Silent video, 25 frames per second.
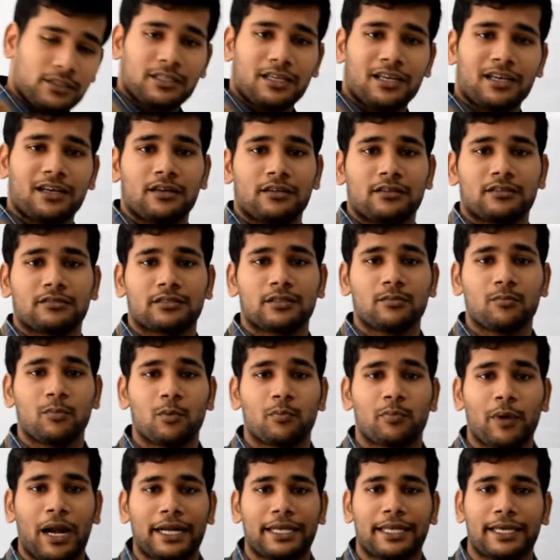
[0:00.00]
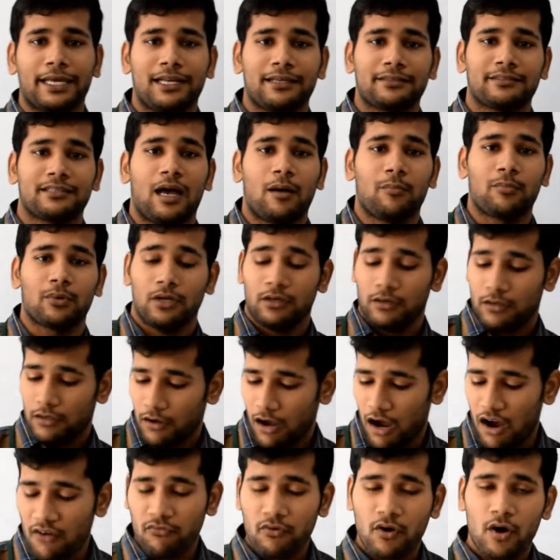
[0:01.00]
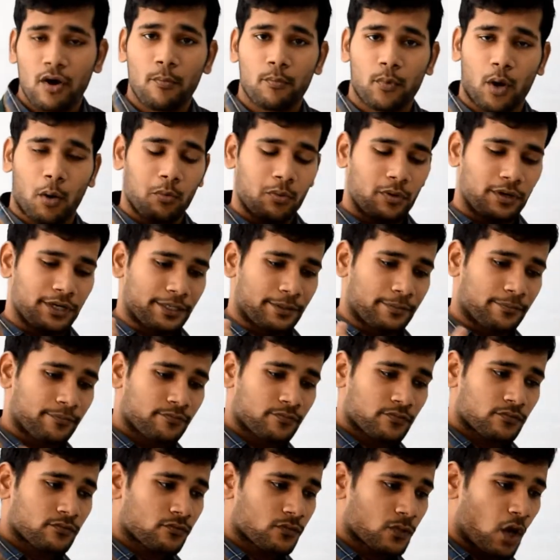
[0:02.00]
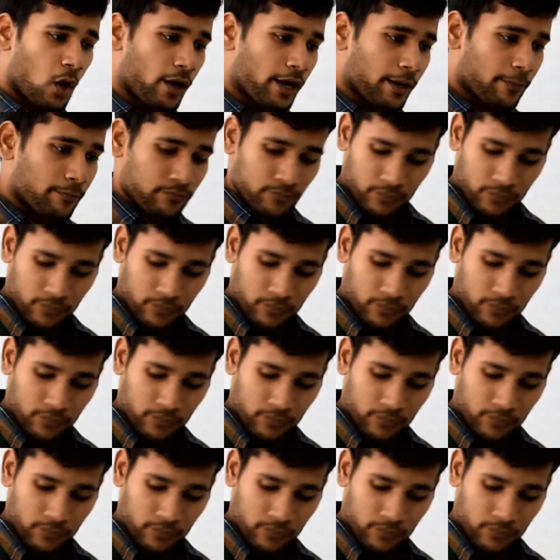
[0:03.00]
a simple practical example of probability. Okay.